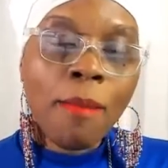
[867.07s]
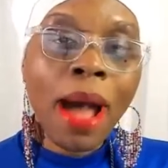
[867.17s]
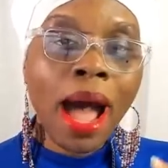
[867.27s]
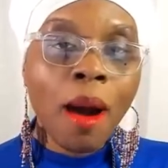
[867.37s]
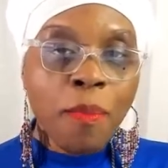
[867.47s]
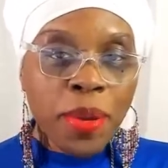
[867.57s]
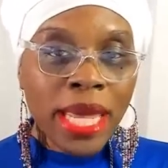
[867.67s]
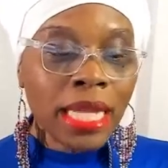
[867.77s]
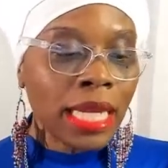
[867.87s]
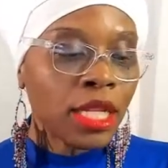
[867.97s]
by
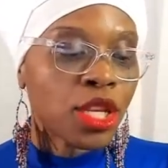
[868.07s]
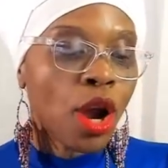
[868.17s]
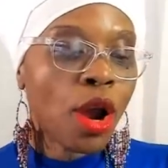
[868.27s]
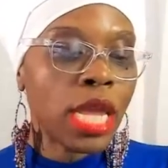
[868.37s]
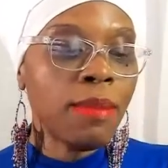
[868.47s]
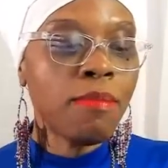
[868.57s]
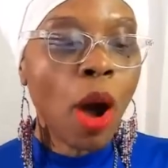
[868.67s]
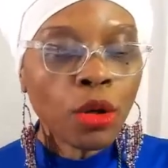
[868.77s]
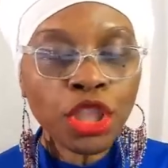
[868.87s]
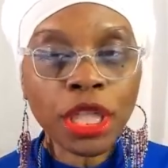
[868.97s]
appealing to her
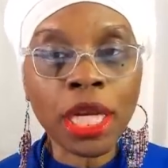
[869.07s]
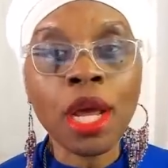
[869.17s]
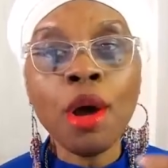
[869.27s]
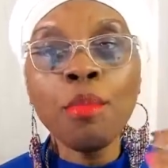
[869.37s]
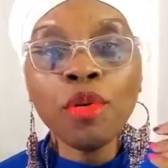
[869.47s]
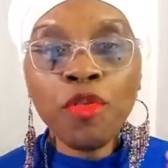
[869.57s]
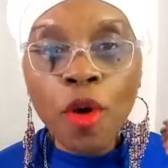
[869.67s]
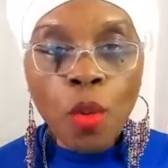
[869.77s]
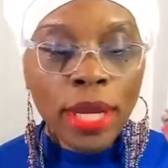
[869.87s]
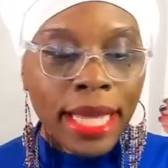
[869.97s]
emotion
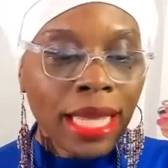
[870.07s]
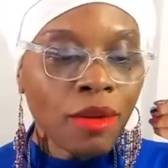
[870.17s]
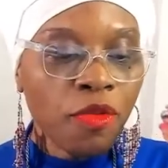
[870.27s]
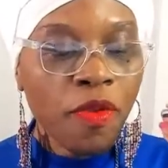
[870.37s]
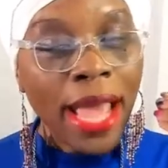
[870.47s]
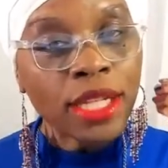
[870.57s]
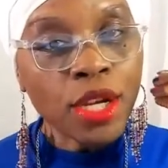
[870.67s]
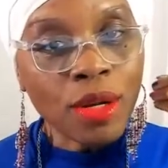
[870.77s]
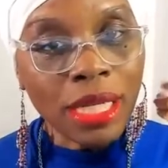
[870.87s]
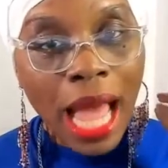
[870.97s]
before we can affect
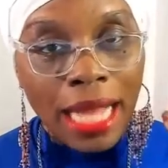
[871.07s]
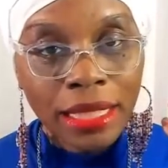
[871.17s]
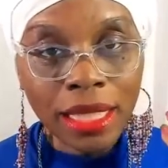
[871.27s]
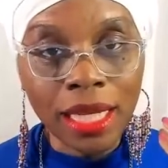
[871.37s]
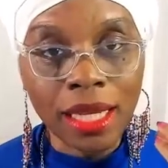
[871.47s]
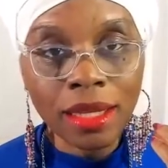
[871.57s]
her logic.